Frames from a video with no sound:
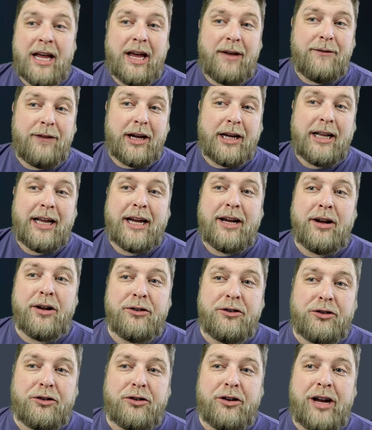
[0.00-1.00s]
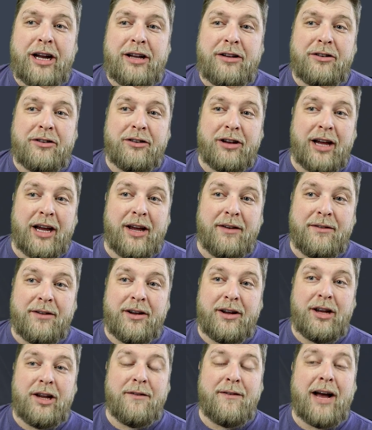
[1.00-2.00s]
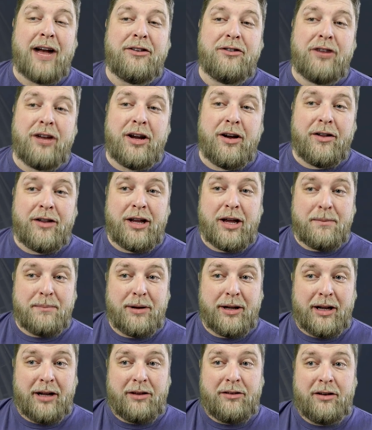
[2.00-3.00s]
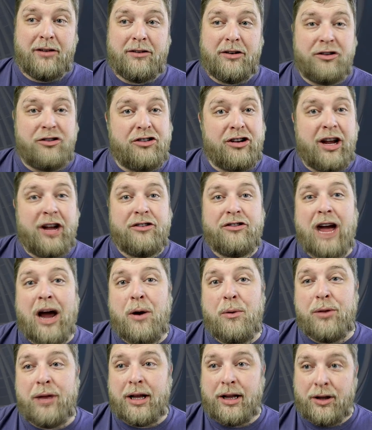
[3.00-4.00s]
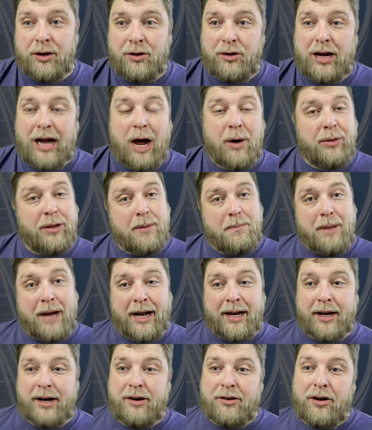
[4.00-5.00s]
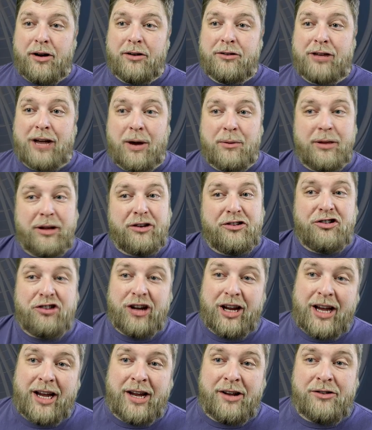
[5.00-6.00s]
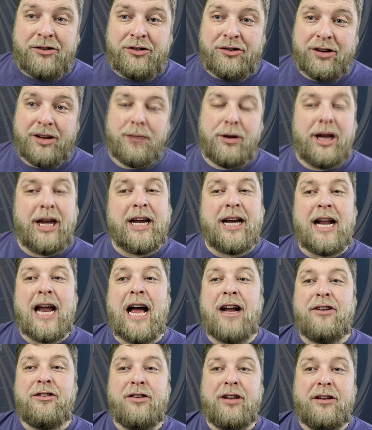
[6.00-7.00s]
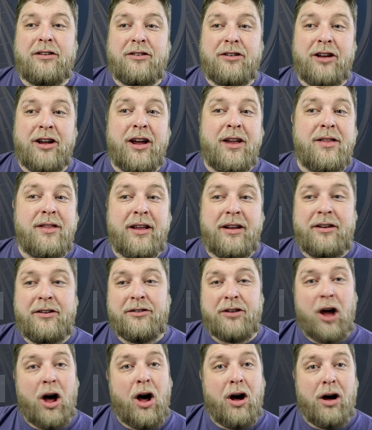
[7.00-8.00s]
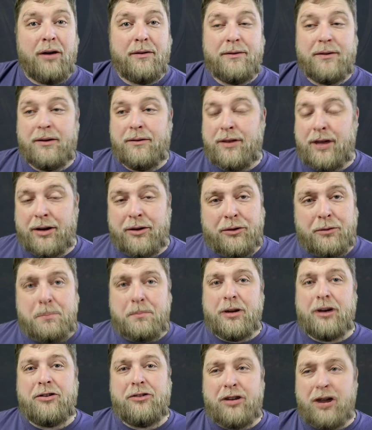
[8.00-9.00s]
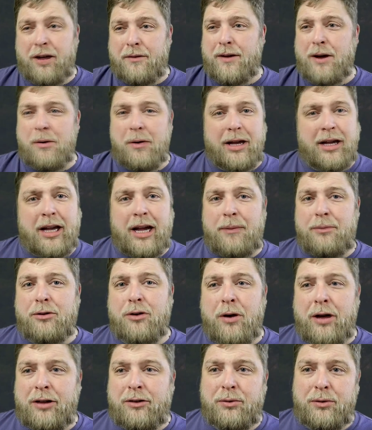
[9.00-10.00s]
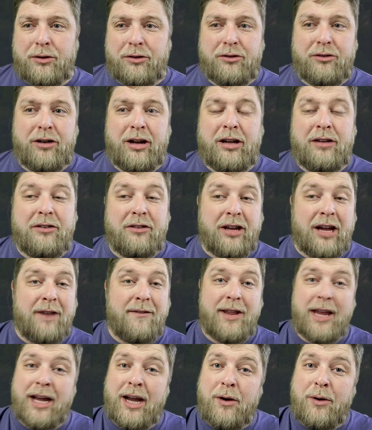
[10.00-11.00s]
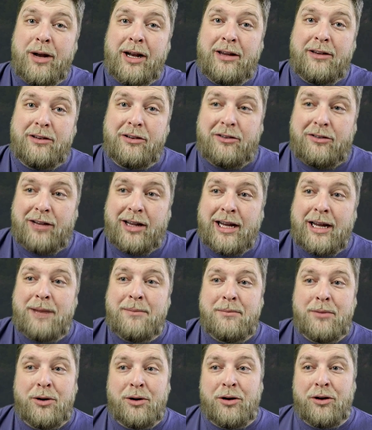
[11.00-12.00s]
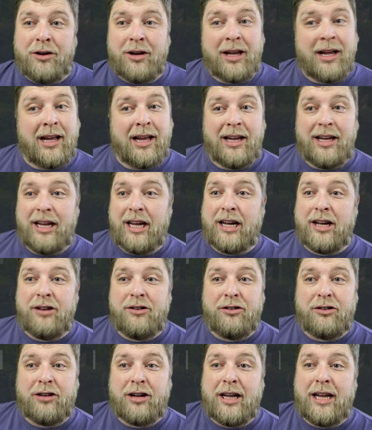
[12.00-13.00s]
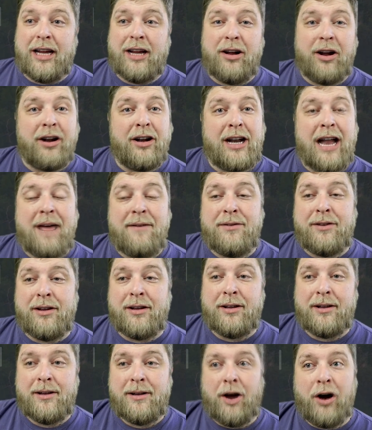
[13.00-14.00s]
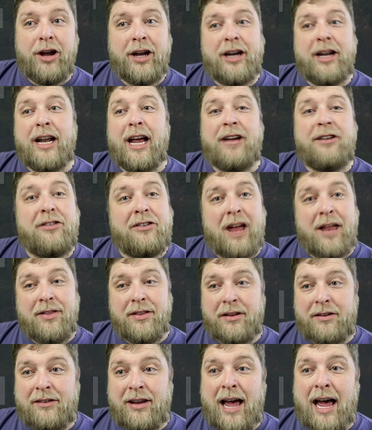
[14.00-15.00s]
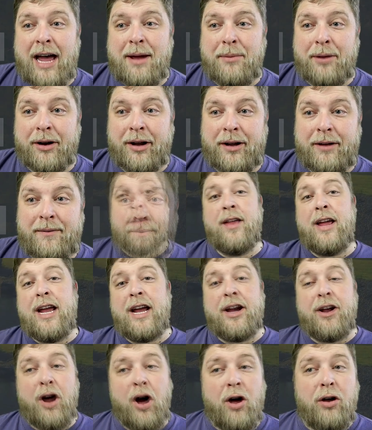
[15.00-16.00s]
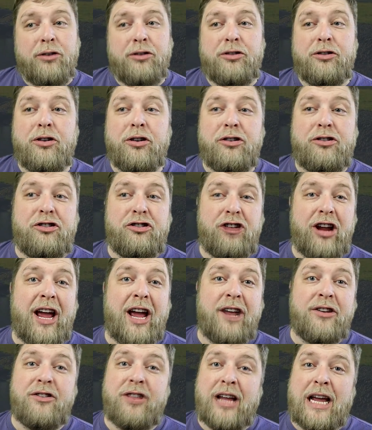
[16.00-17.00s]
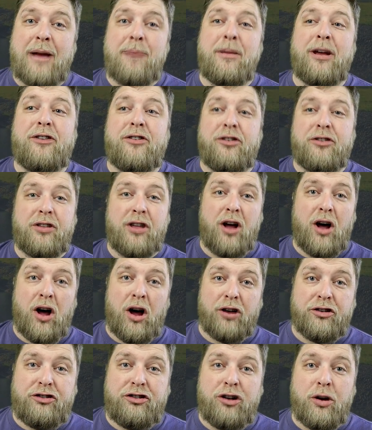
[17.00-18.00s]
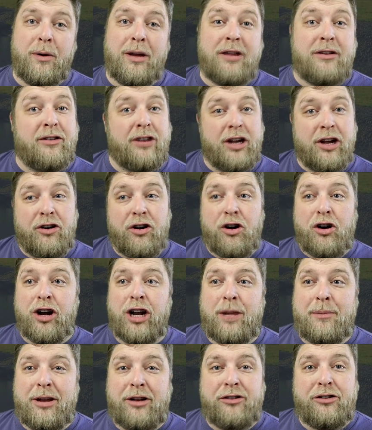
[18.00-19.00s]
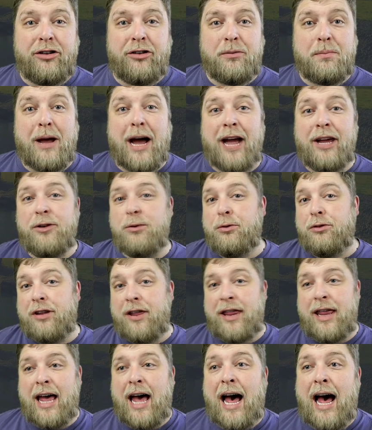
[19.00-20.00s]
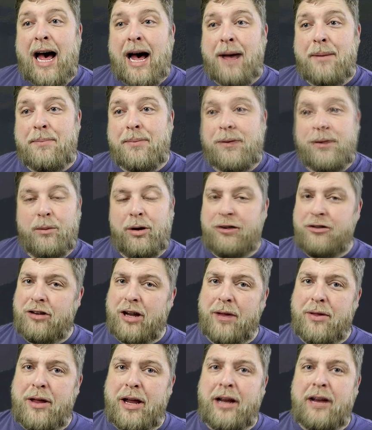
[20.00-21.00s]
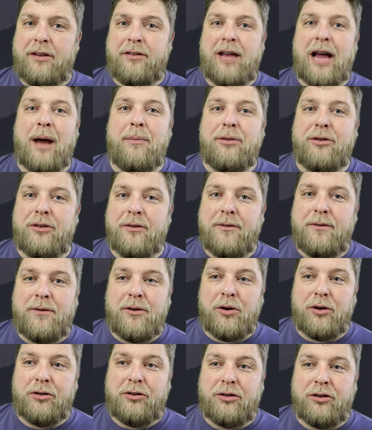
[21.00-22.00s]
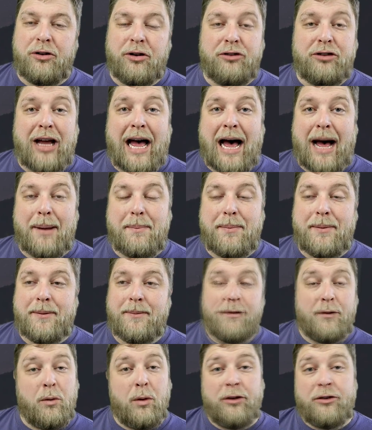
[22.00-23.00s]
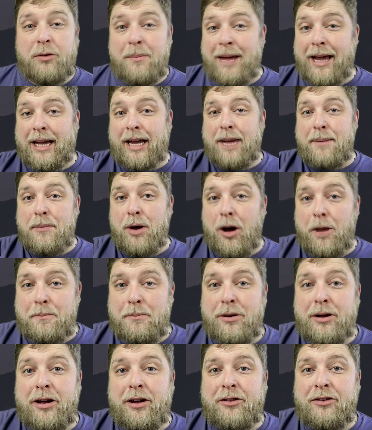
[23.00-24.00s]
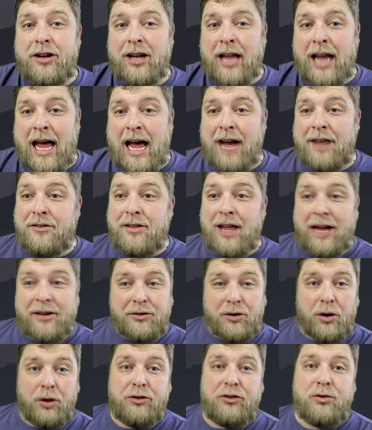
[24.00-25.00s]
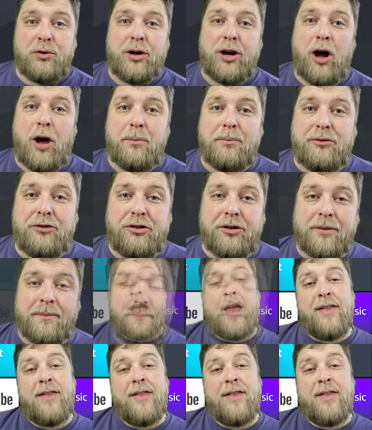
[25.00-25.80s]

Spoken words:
If you click on screensaver, you've actually got the ability to change how they look, how they pan across, how they change. But you can actually turn these off. If it does piss you off how it keeps going to a screensaver then going into sleep mode, you can just click on never, or you can extend the time on it. And then you can also change the images that are showing to your own images by using the app, which I think it's the Amazon Photos app. So if you want to make it more personalized, that's also an option.